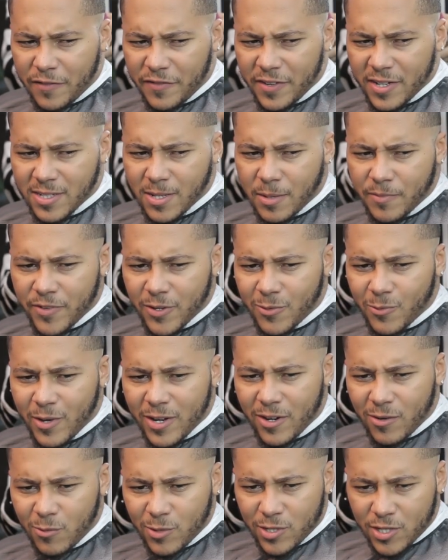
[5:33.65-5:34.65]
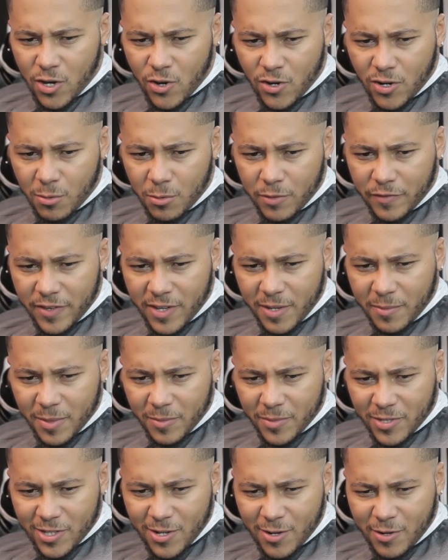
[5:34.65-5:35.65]
I think something was going on with him
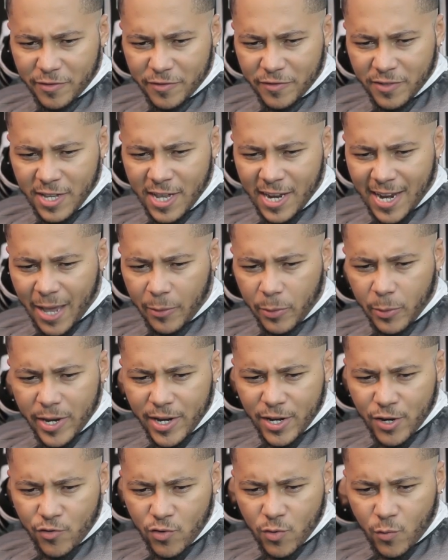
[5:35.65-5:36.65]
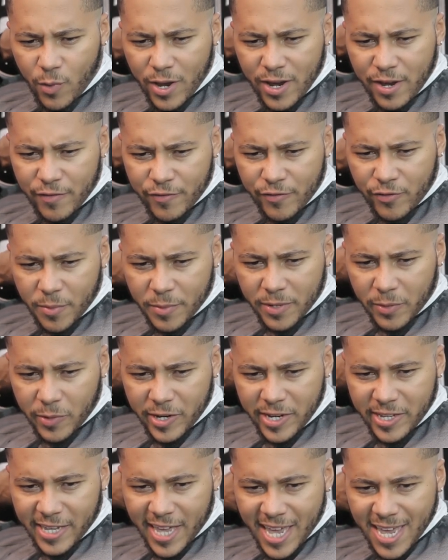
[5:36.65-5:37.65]
himself. Like, we were in the room waiting for him, and
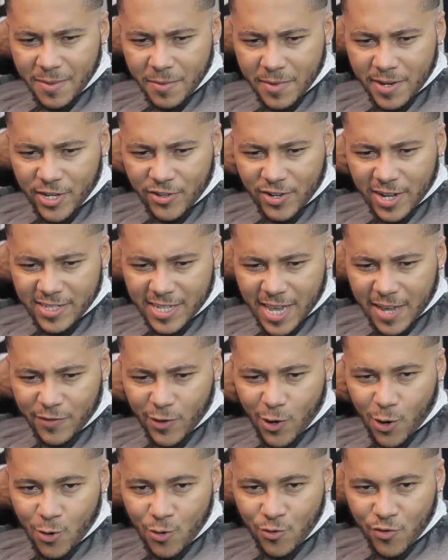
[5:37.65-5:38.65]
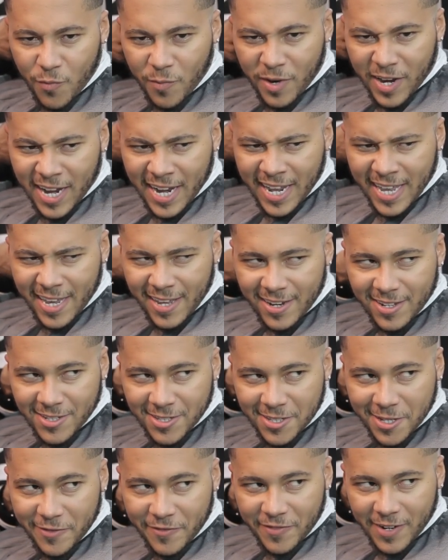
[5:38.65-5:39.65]
when he came in, he tried to have the whole room cleared and
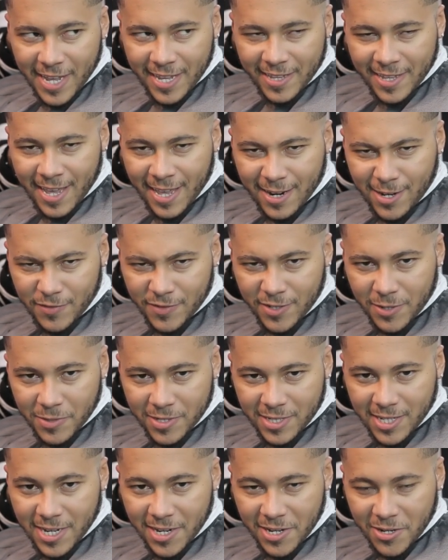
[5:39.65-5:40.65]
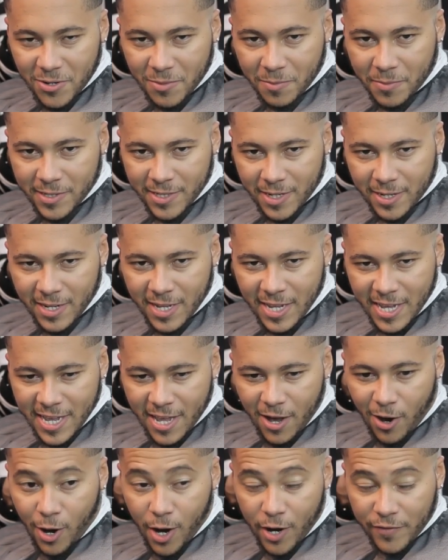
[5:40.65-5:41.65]
stuff like that. And I was like, what's going on? But then
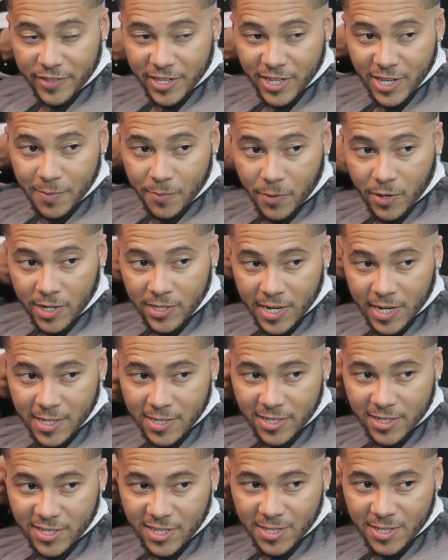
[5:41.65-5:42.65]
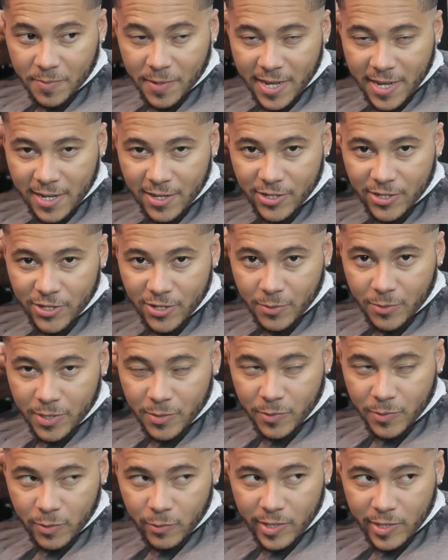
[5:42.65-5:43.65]
after he apologized and just explained, yo,
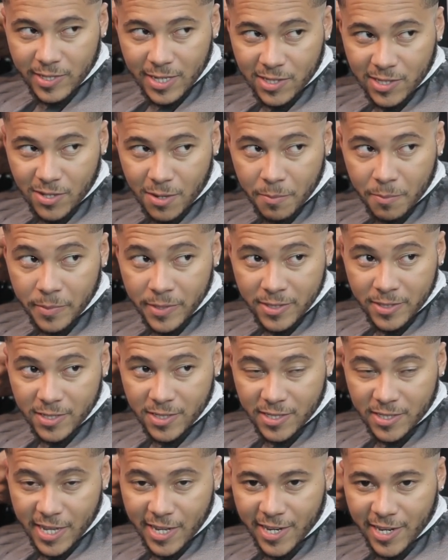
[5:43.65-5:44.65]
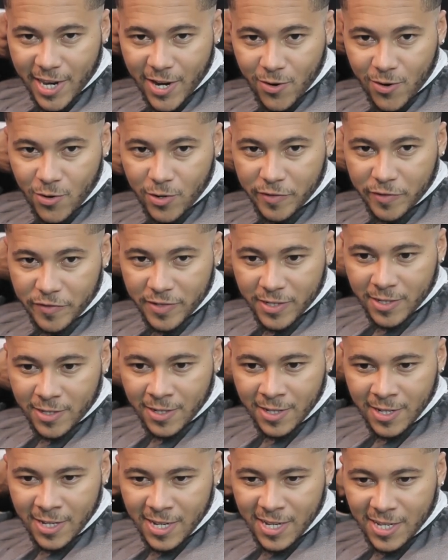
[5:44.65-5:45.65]
we just had some business to take care of,
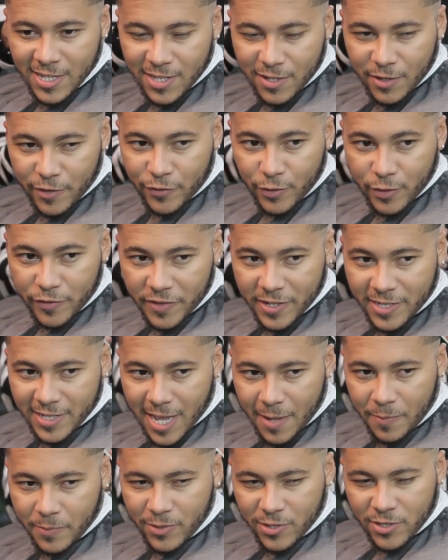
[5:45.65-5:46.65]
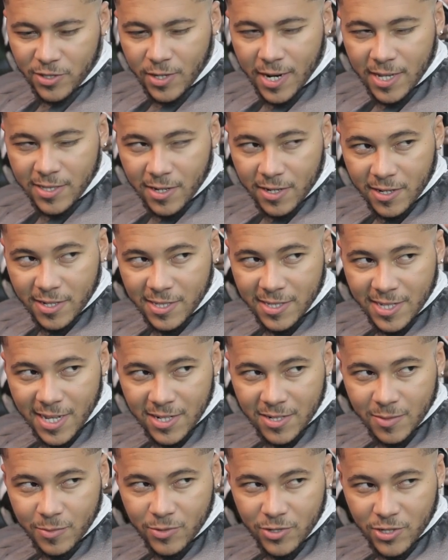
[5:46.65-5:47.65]
and a few things happened. So that's
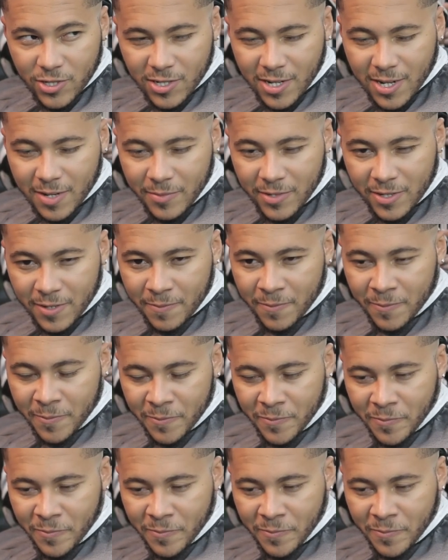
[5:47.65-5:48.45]
understandable, do you know what I mean?